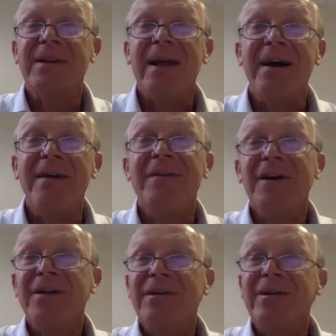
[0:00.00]
life,
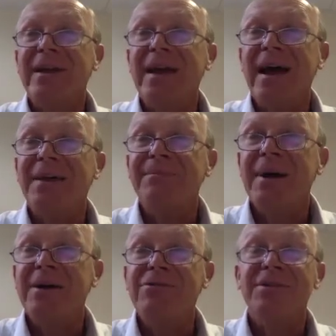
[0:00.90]
looking at
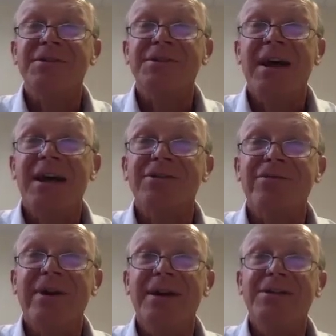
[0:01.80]
patients,
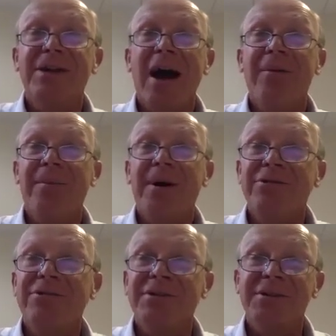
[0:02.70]
X-rays,
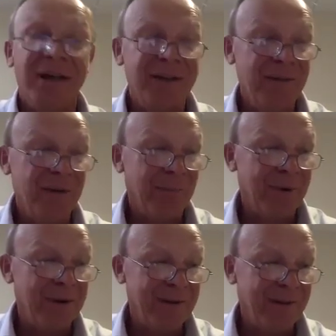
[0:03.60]
outpatients, and in the
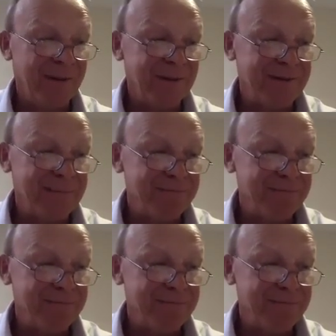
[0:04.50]
operating theatre.